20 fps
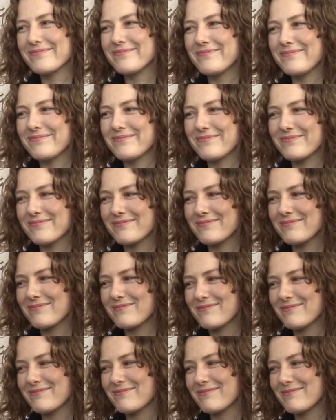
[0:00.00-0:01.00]

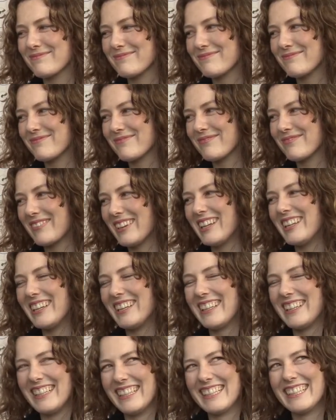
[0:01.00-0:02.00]

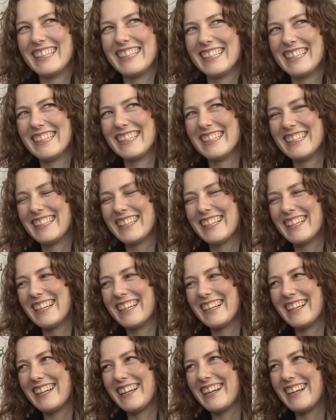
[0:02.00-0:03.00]

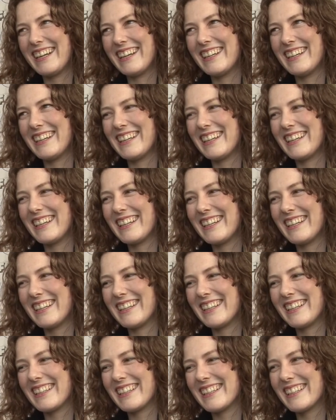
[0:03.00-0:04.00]

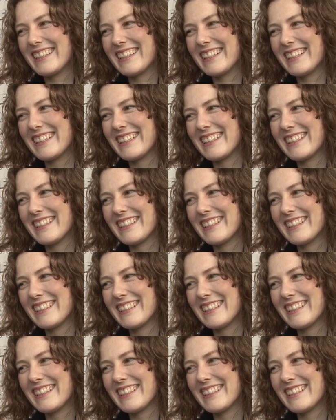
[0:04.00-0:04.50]
(silent)